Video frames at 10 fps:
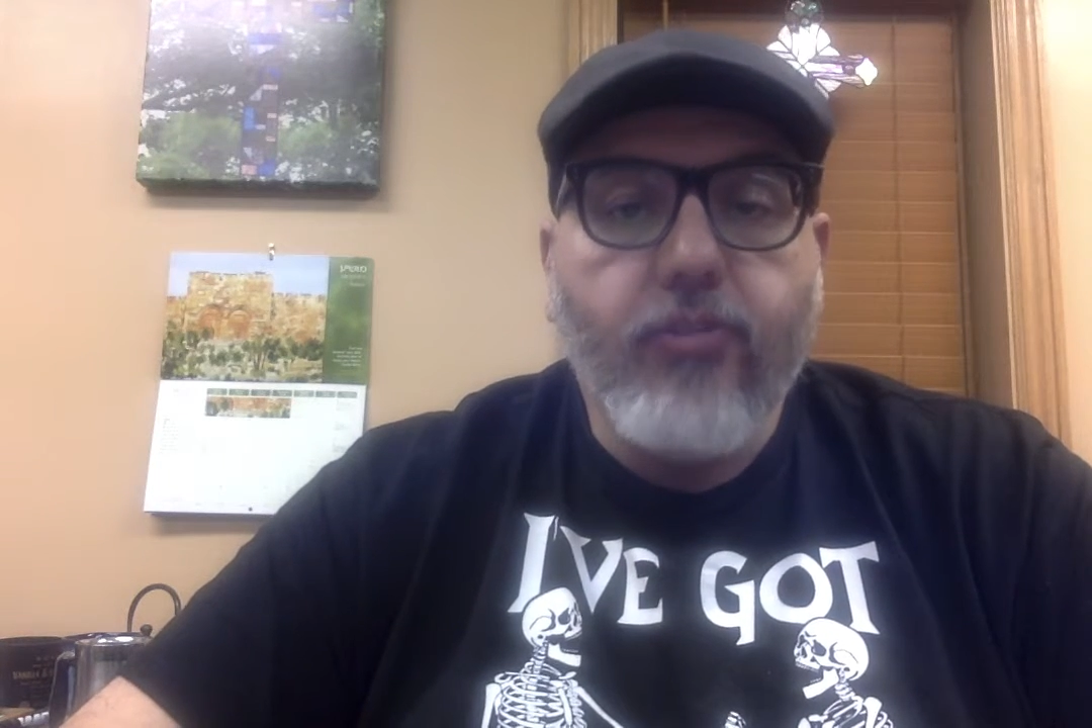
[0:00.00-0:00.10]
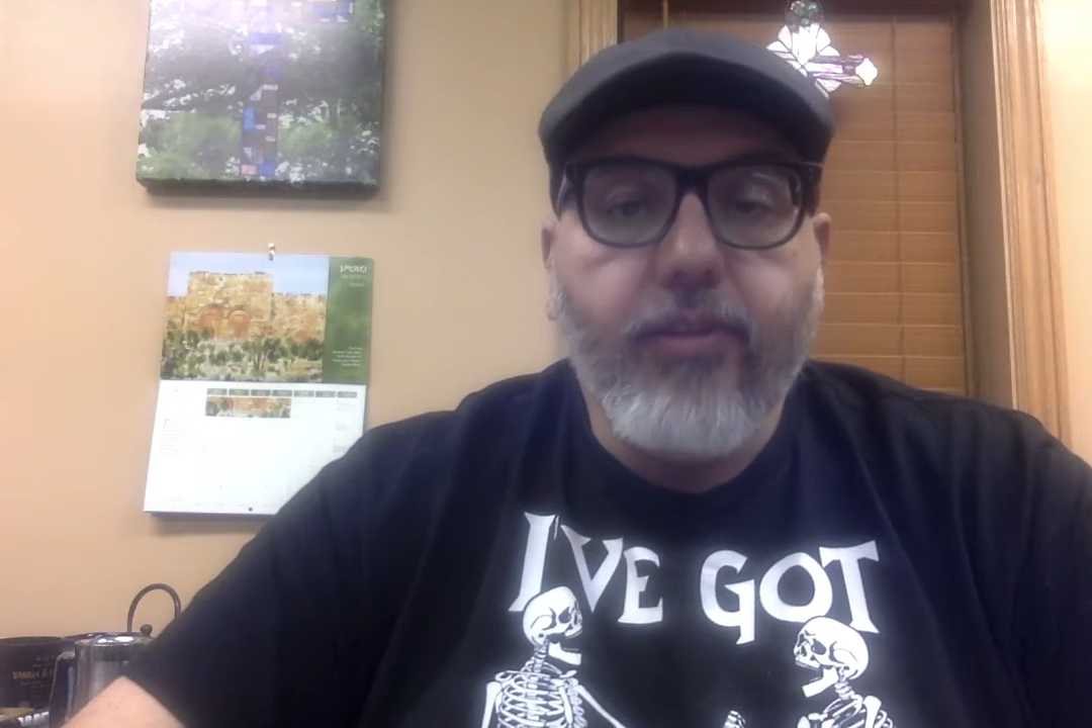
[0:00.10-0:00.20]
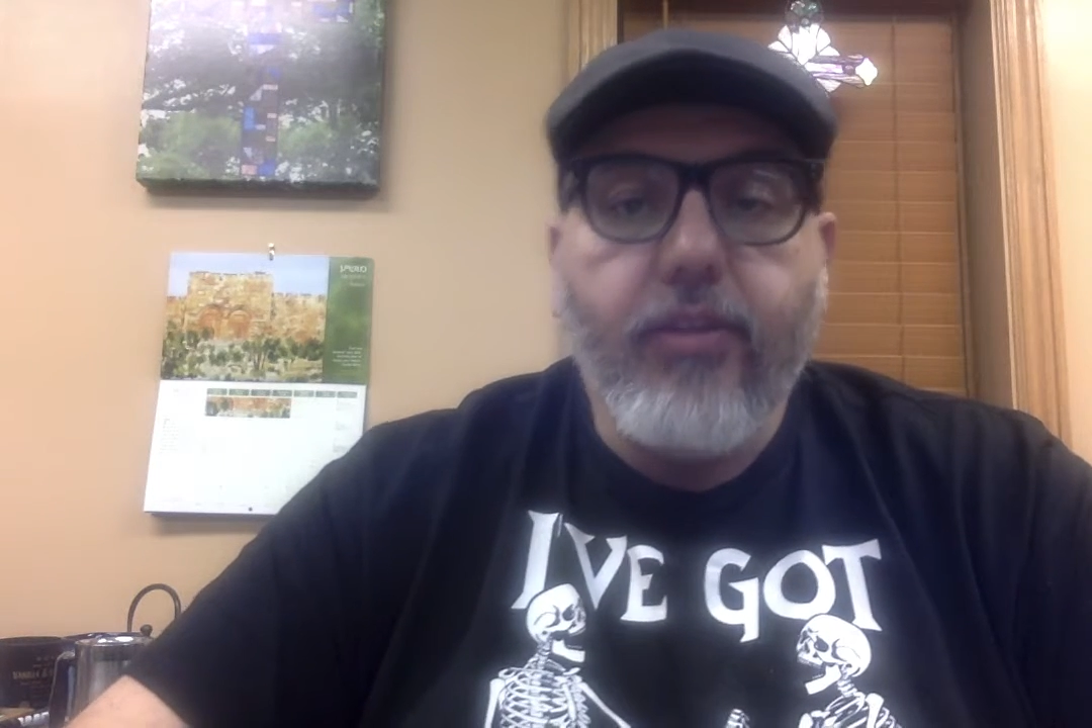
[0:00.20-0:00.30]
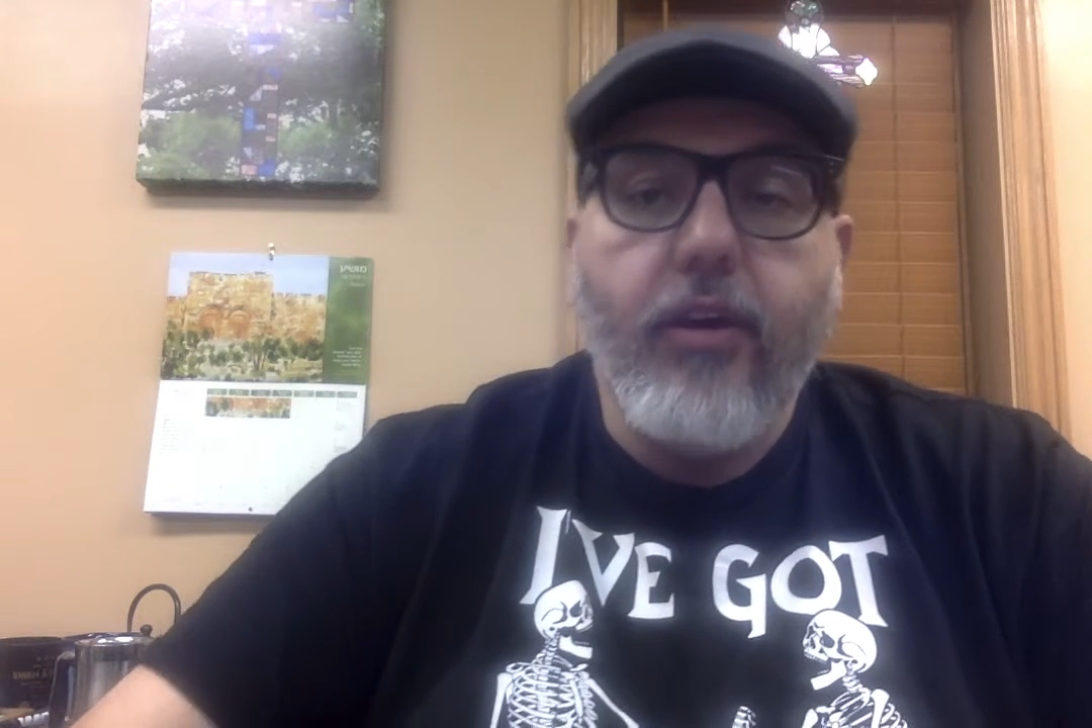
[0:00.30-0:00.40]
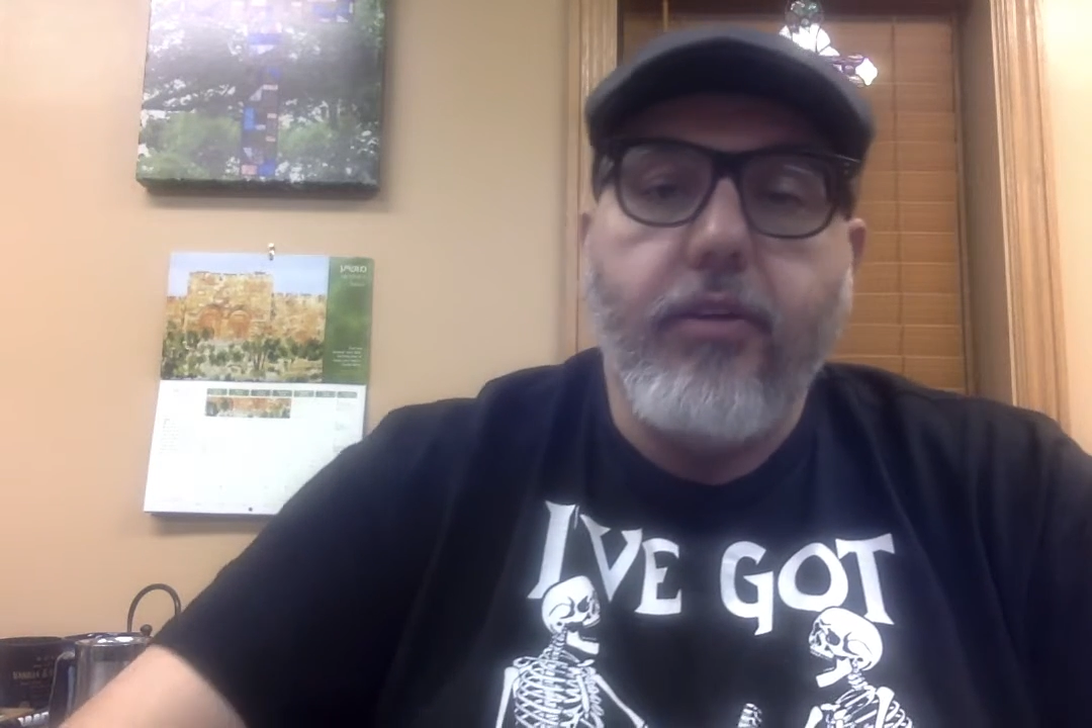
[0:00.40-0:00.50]
be
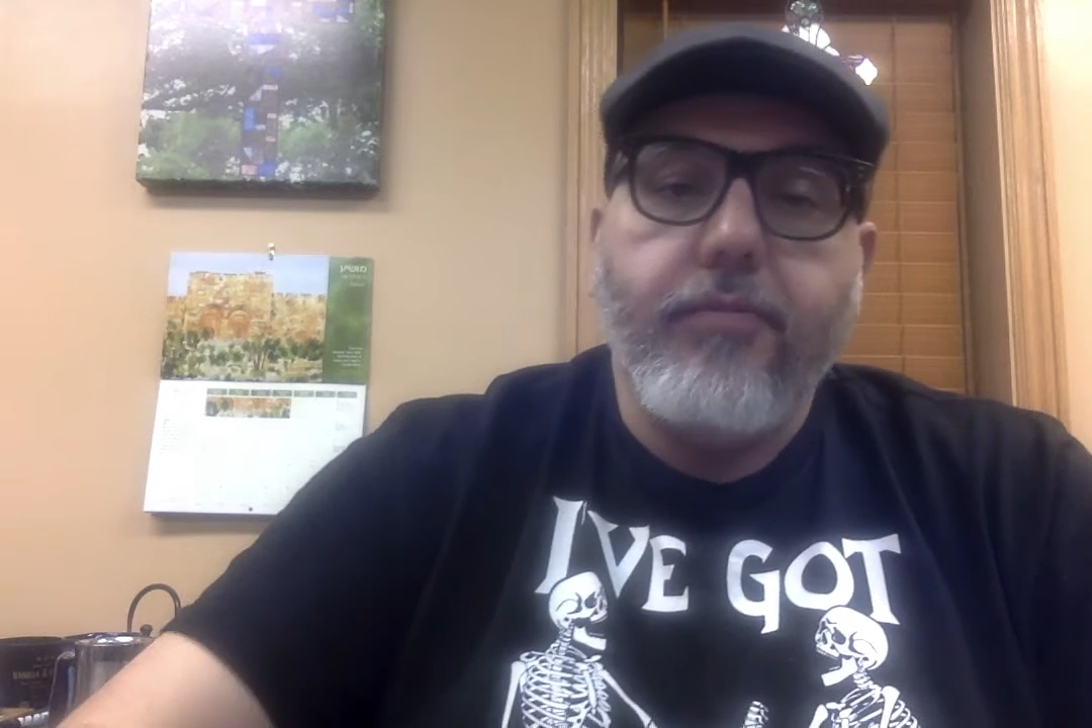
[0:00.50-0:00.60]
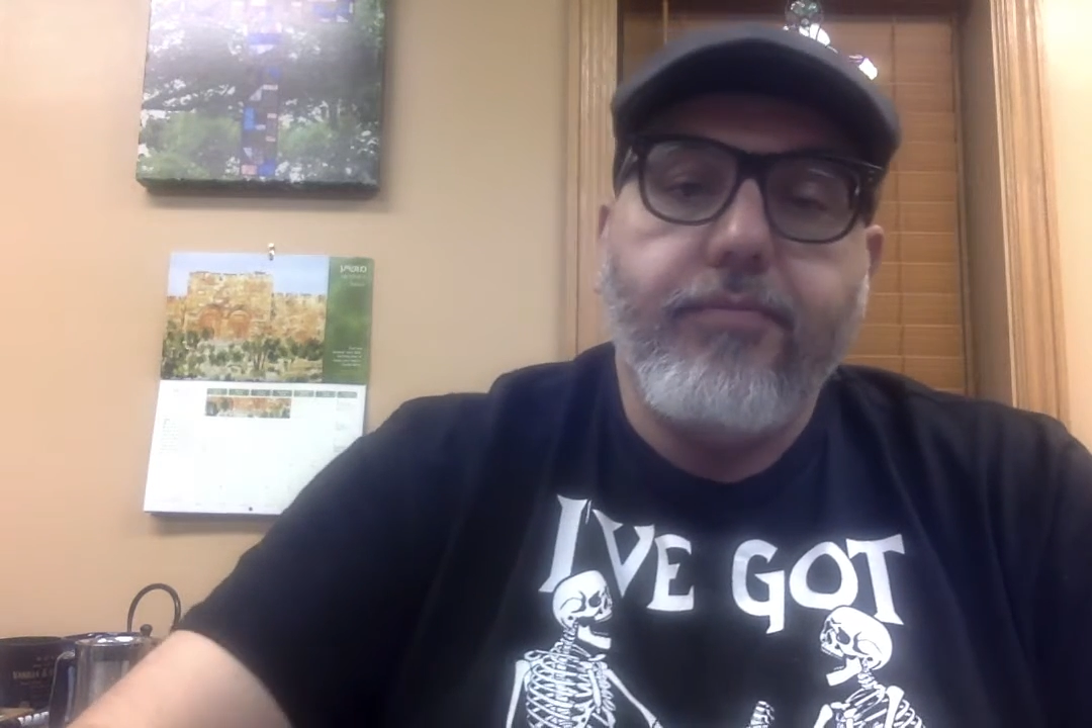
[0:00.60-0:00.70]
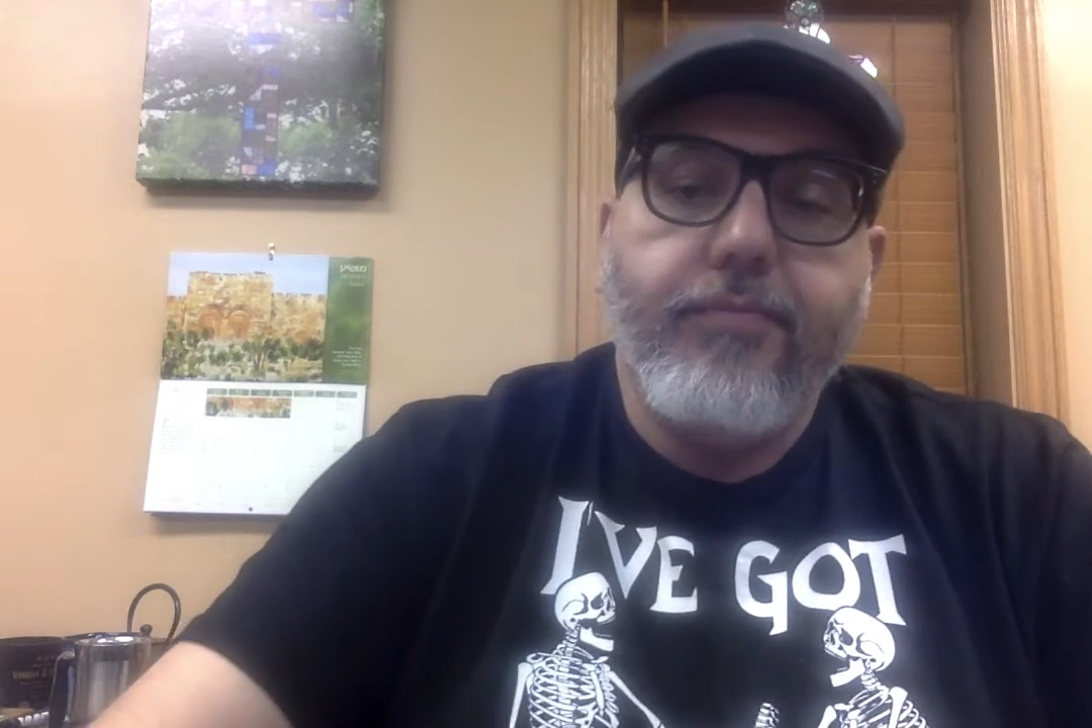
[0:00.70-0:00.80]
done.